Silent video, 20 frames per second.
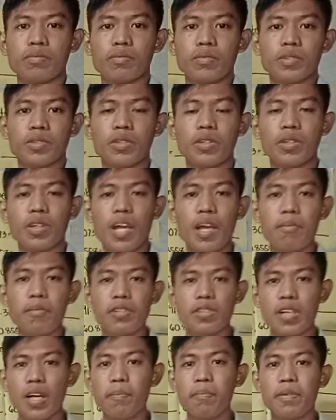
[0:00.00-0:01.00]
So time
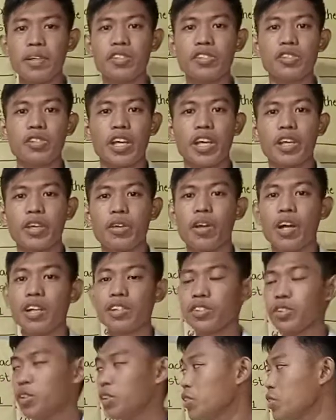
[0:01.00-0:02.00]
is up. Let's check your
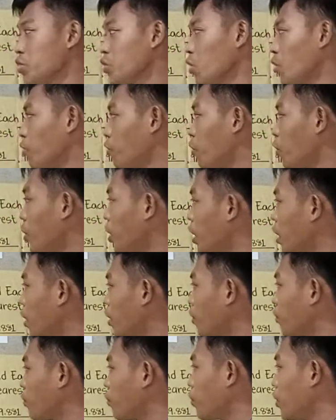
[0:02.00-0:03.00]
answers. So for
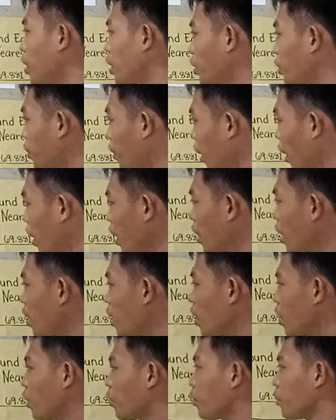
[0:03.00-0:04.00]
letter A,
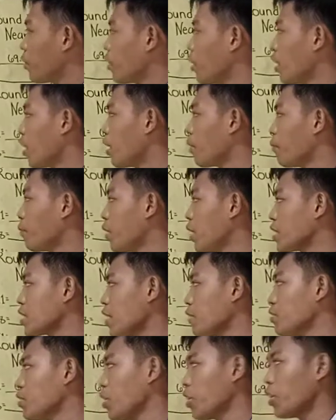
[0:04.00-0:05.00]
as
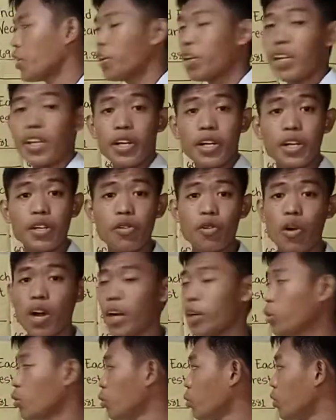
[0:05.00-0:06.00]
I've said earlier, you are
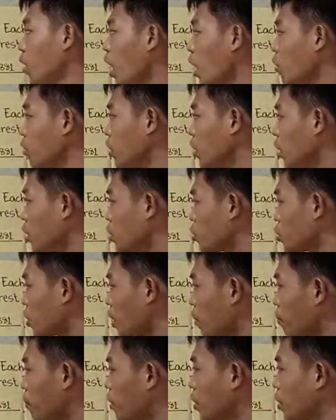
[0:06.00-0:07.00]
to round each
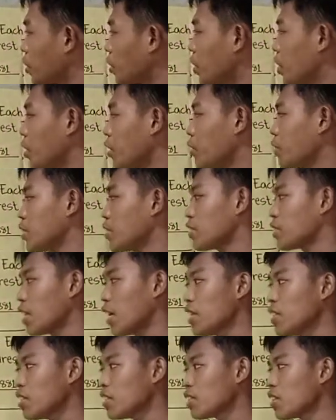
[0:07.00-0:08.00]
number to the nearest
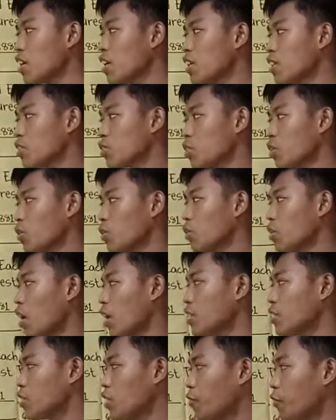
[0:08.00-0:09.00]
tenth. So the
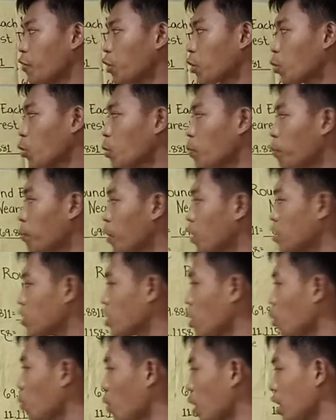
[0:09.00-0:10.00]
answer for
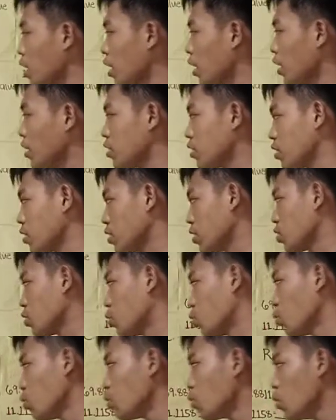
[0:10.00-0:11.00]
2.01 is
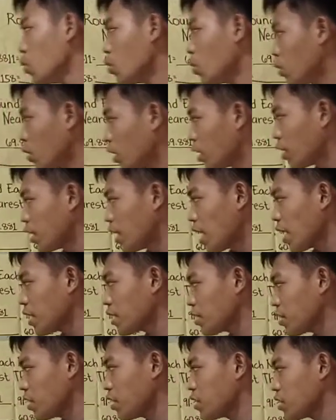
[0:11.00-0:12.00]
2.
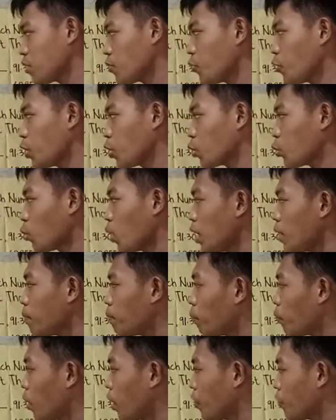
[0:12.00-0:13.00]
Next is for
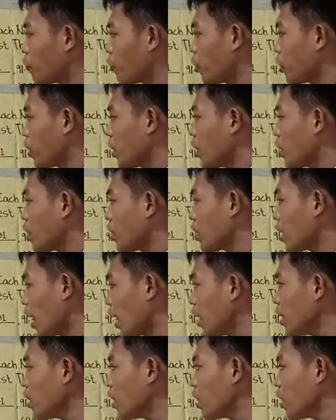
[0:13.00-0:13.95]
12.49.